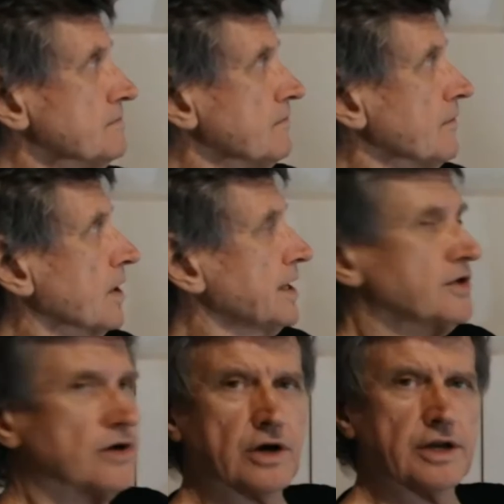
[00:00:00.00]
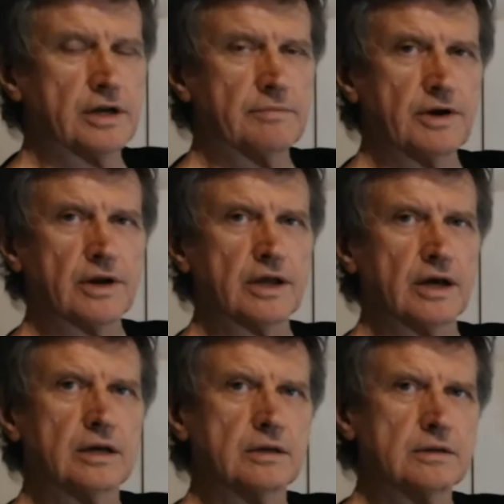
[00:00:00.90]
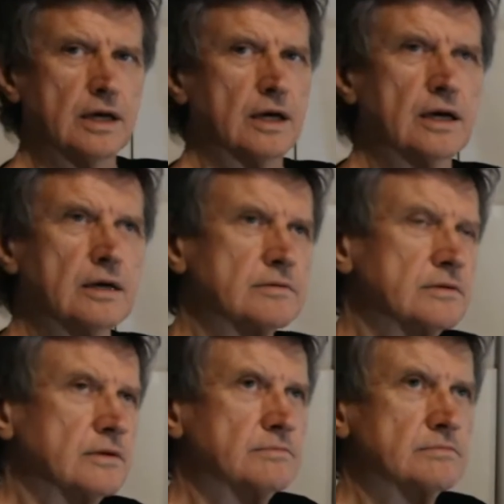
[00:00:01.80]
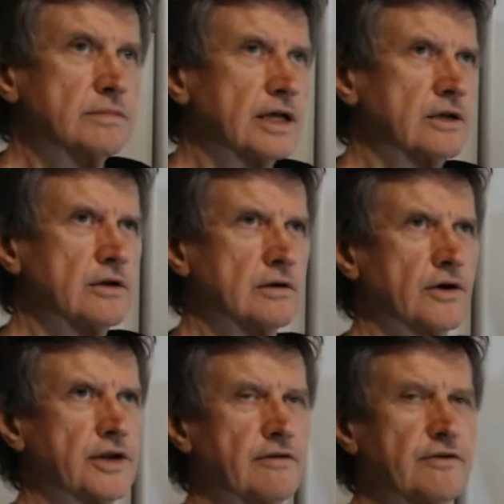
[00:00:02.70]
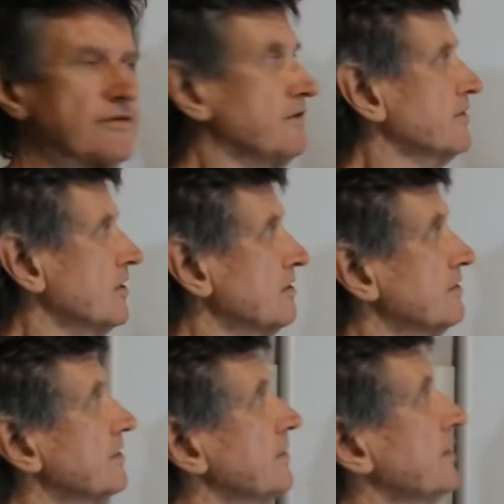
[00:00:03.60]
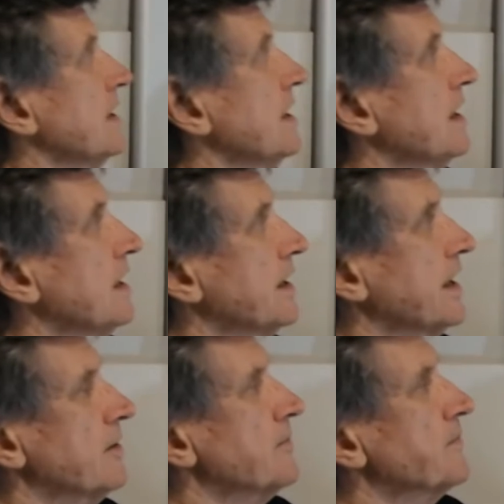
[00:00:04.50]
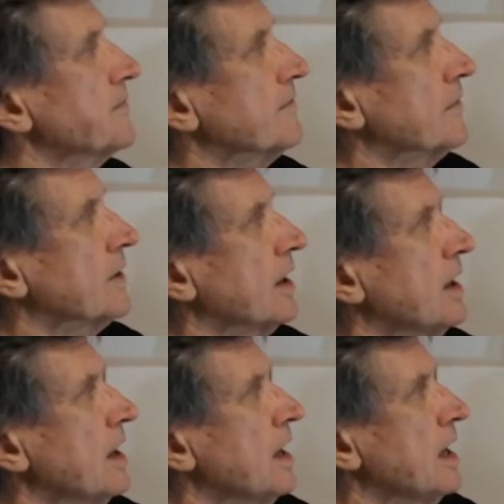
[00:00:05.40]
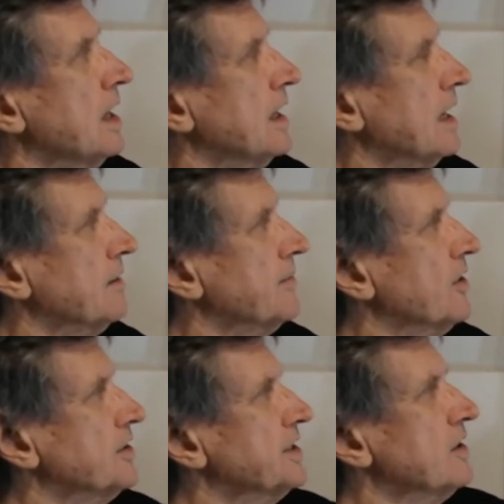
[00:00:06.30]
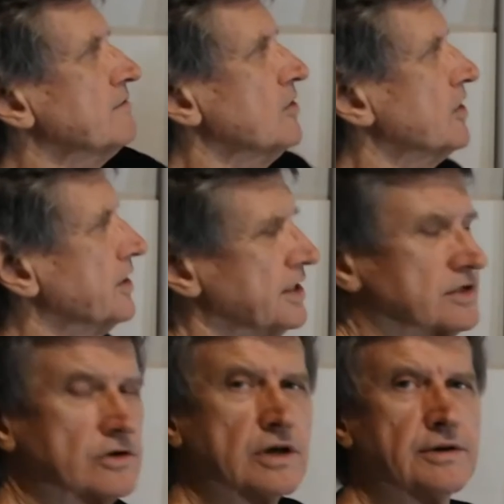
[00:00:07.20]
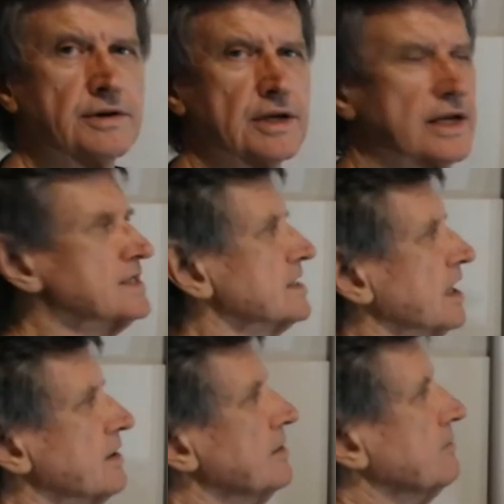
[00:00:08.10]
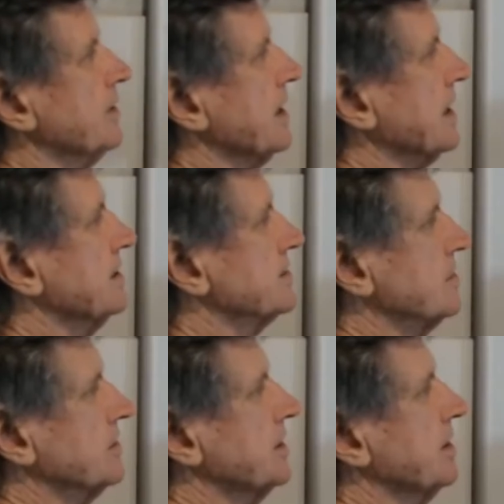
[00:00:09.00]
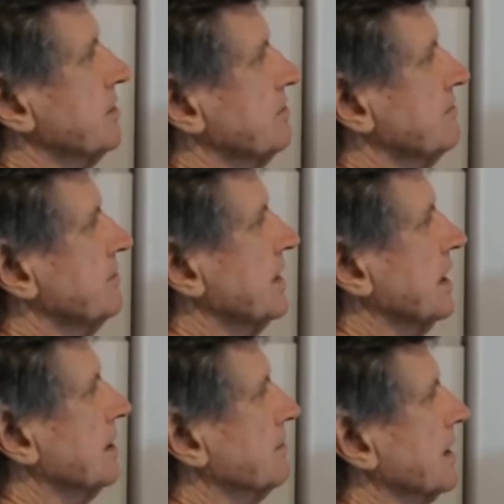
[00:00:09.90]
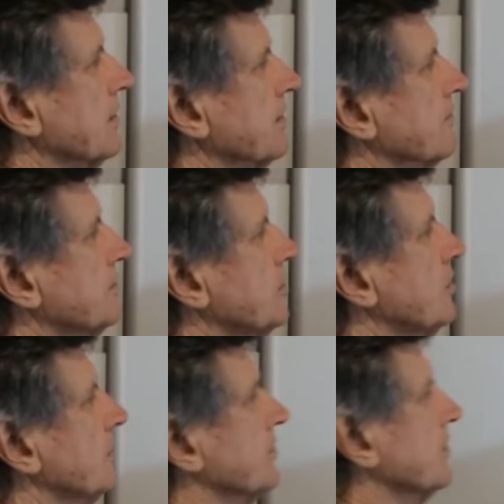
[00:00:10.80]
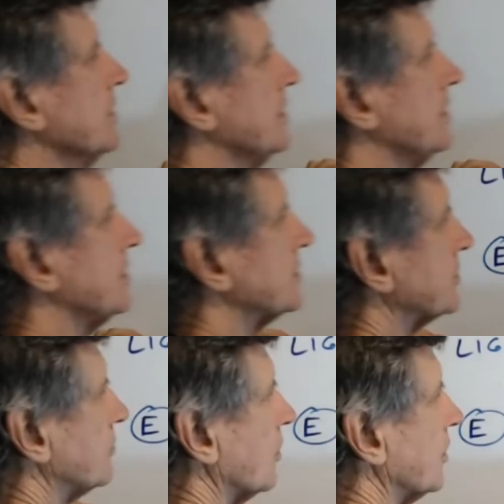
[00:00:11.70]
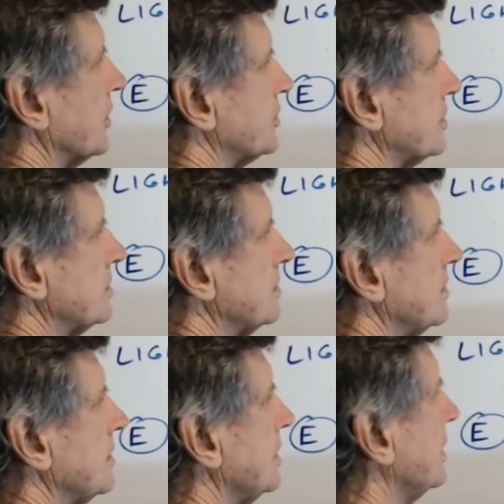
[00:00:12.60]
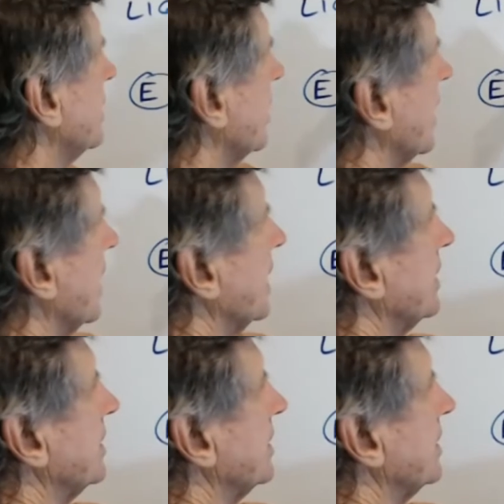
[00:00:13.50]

He died in America about 1955. Now, the idea of light years, look, let's say we had this idea of going from Earth to Rigel, and